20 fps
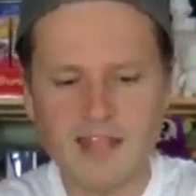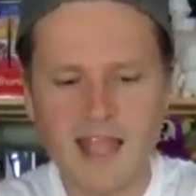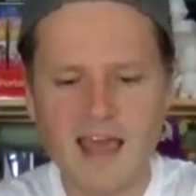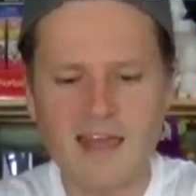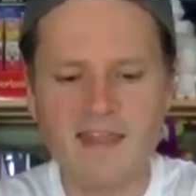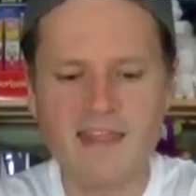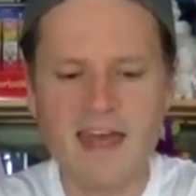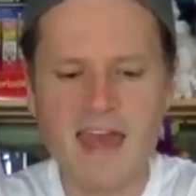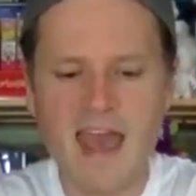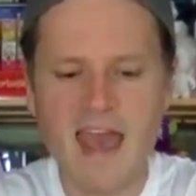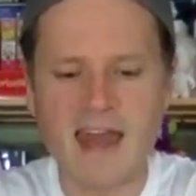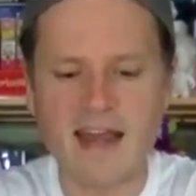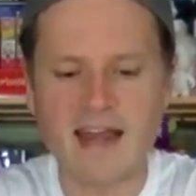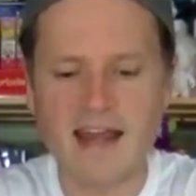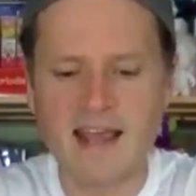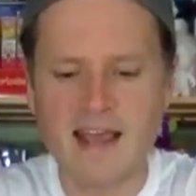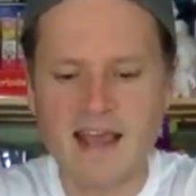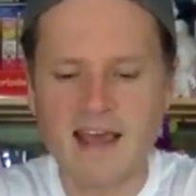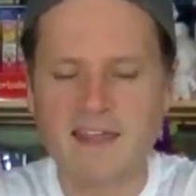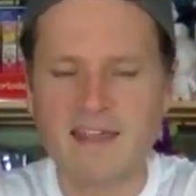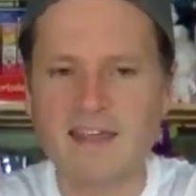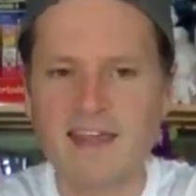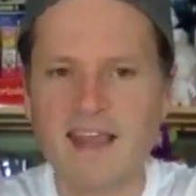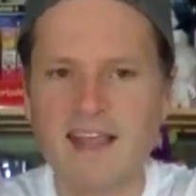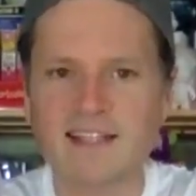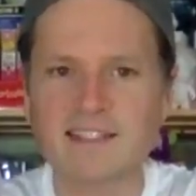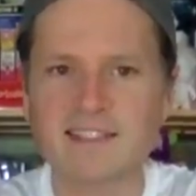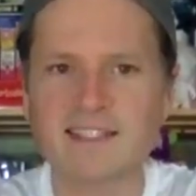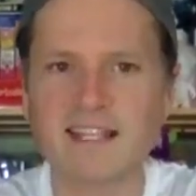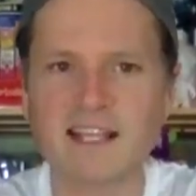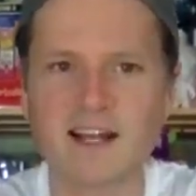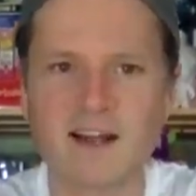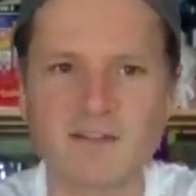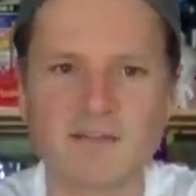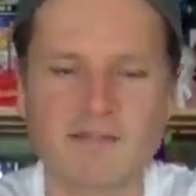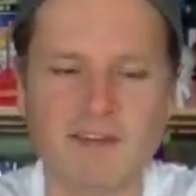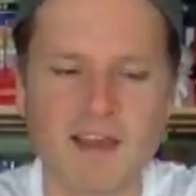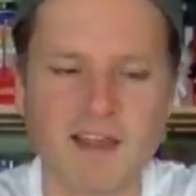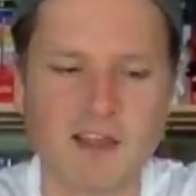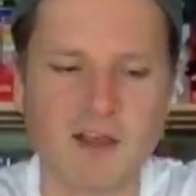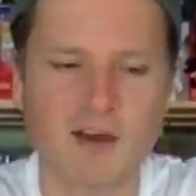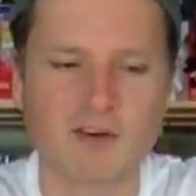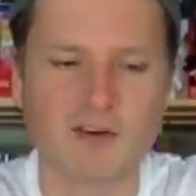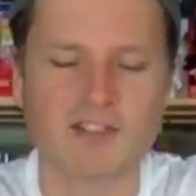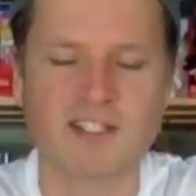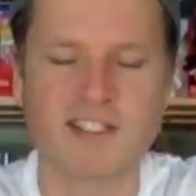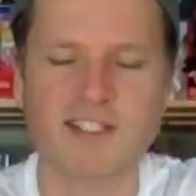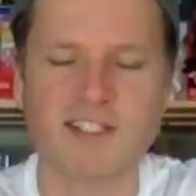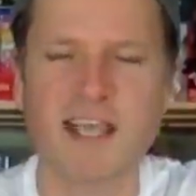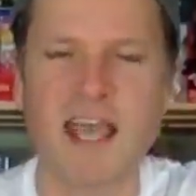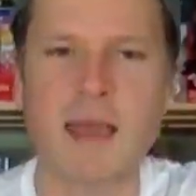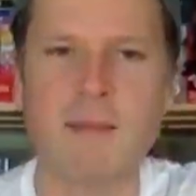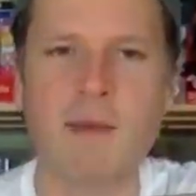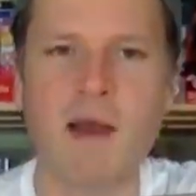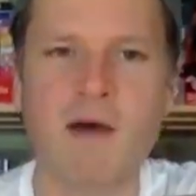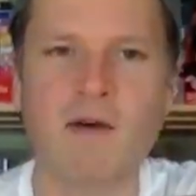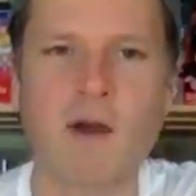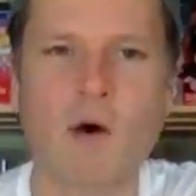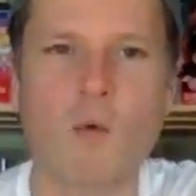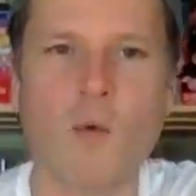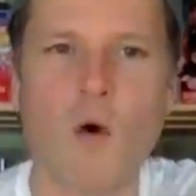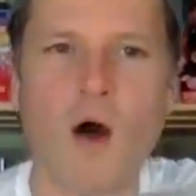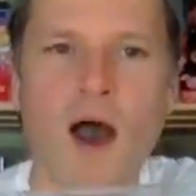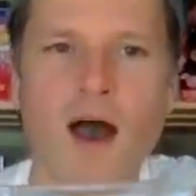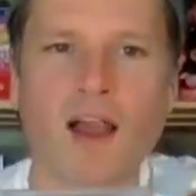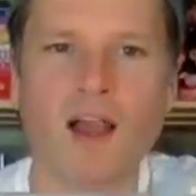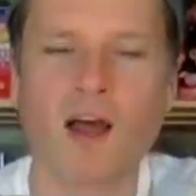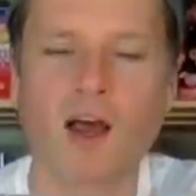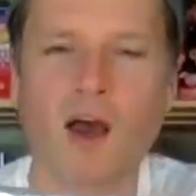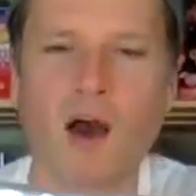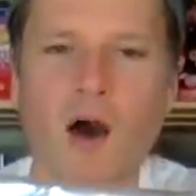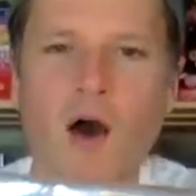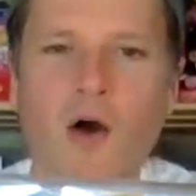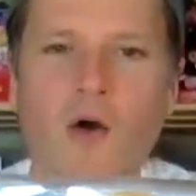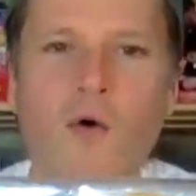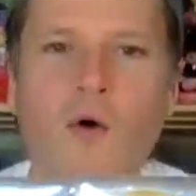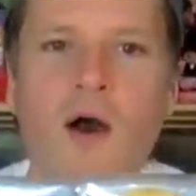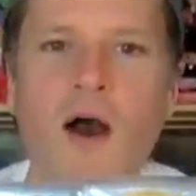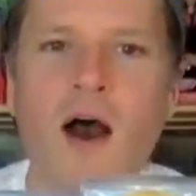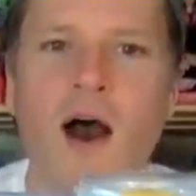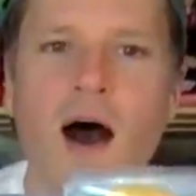And then these little figures, these came out a while ago.